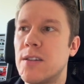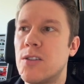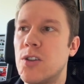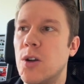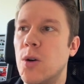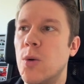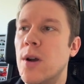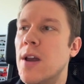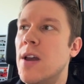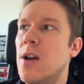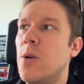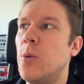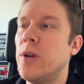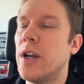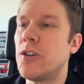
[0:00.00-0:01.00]
So
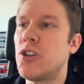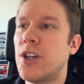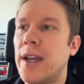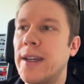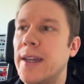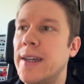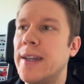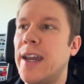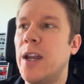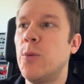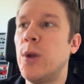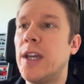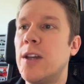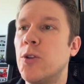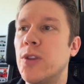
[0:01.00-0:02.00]
we are checking, can
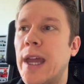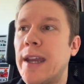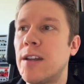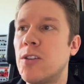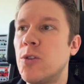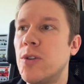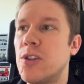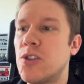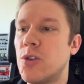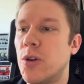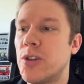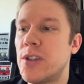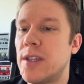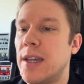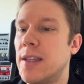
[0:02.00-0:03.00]
we connect to the
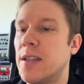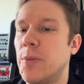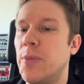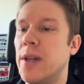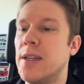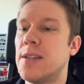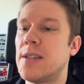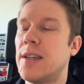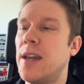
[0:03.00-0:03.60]
source database?